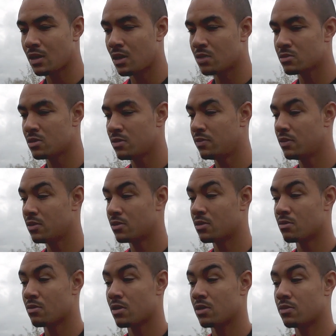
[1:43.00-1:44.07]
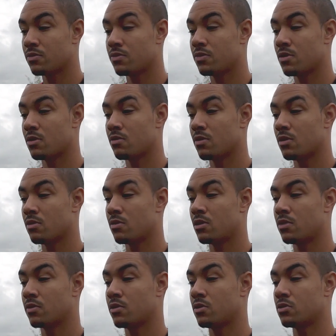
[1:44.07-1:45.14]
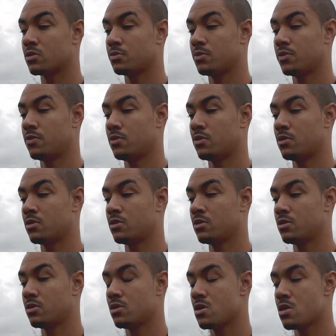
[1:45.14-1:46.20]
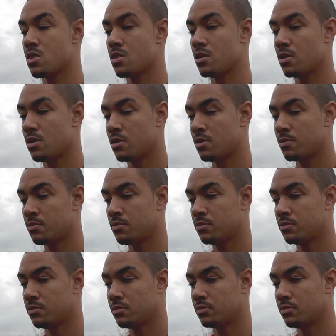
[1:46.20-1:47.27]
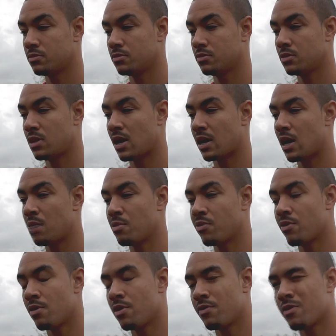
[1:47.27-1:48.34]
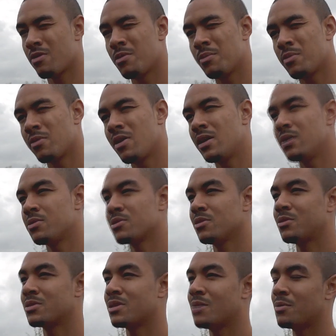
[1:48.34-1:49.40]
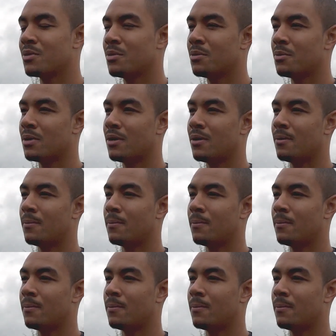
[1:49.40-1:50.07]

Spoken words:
I was definitely on a run of goals before that game, if I remember rightly. It was a long time ago, but